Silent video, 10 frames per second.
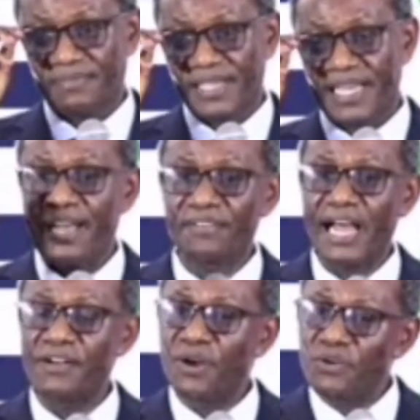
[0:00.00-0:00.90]
And I,
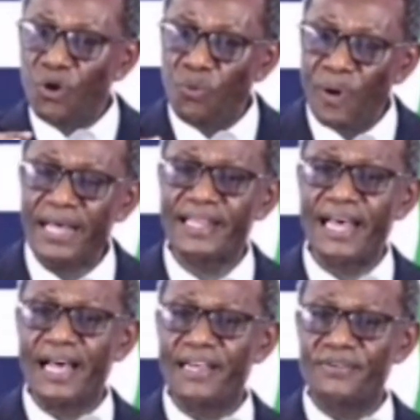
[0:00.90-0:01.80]
I don't know
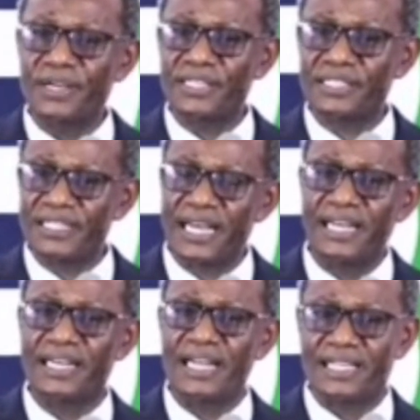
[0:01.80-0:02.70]
whether your
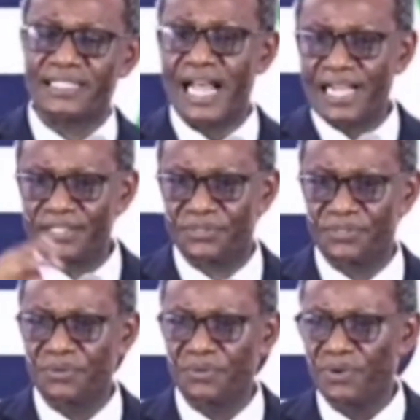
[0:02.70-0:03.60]
son has asked
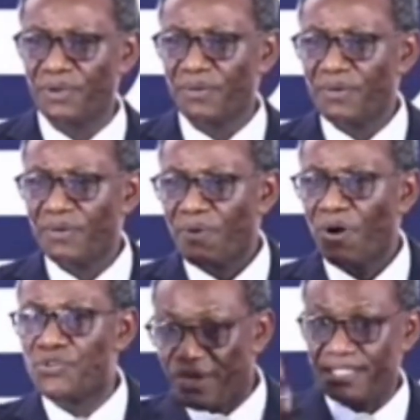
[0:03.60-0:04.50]
you
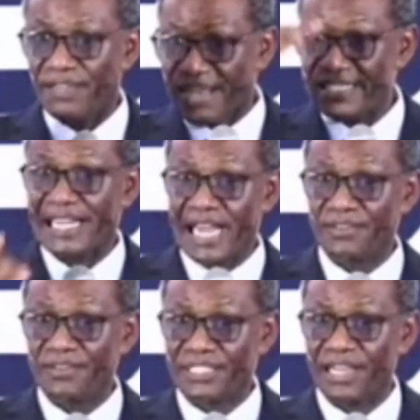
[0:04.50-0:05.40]
or you yourself as an
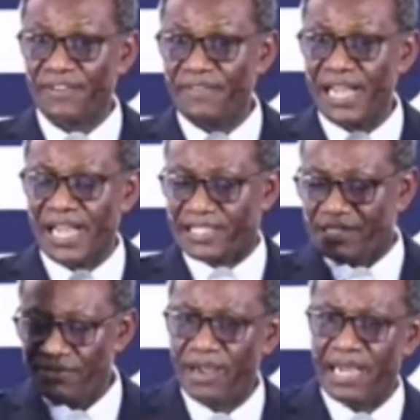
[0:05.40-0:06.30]
adult have ever
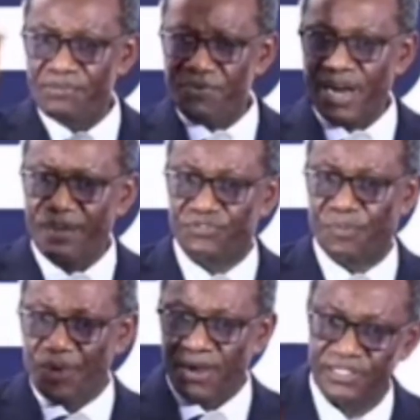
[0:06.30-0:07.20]
asked, why do you have to
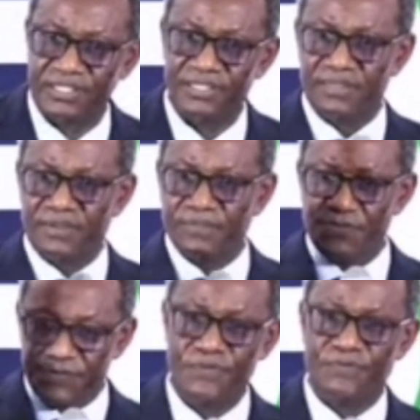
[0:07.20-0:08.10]
pound
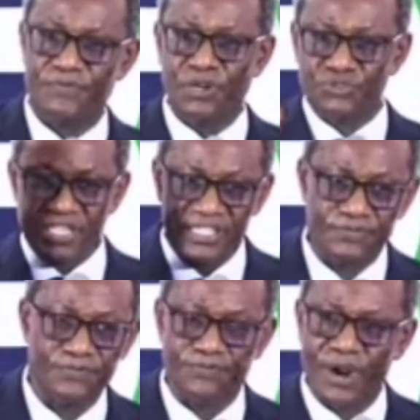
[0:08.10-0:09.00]
fufu? If you want to
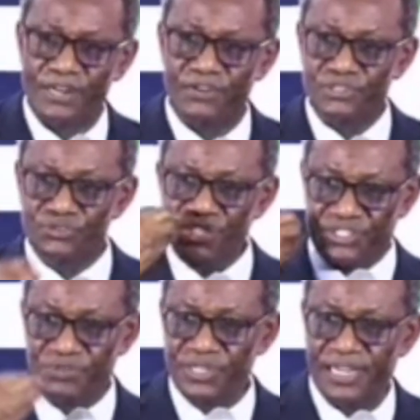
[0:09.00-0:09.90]
eat fufu, why don't you
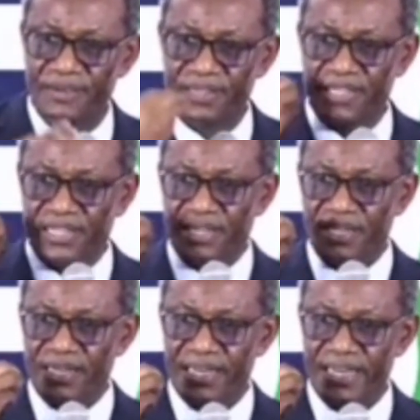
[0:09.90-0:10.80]
chew the,
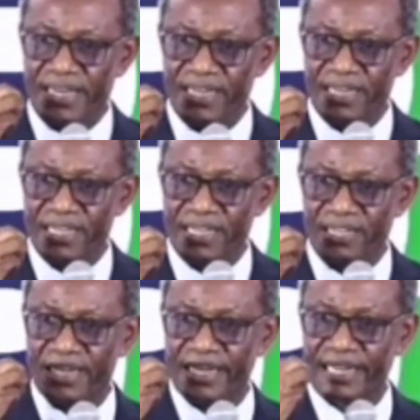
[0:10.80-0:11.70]
the, the, the
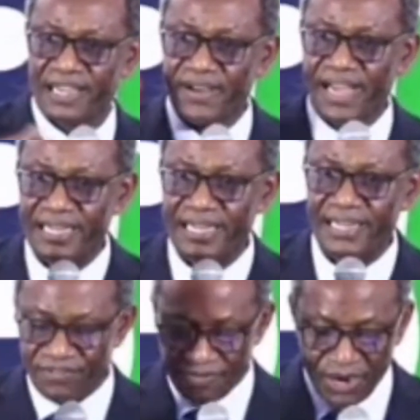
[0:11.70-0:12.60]
cassava and then you
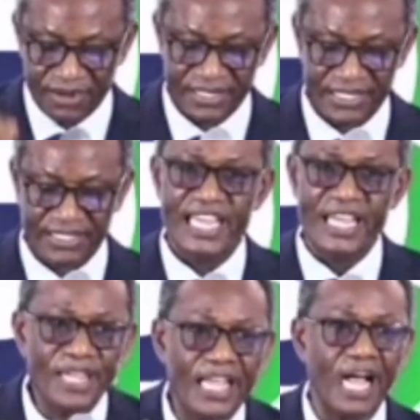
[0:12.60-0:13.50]
pound it? It
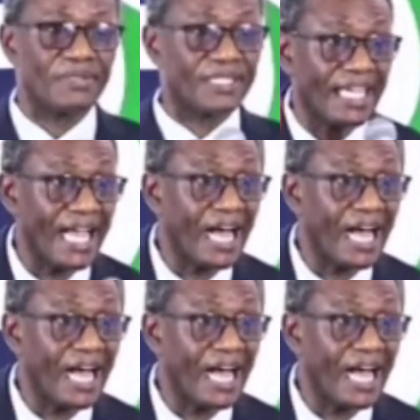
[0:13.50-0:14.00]
becomes a culture.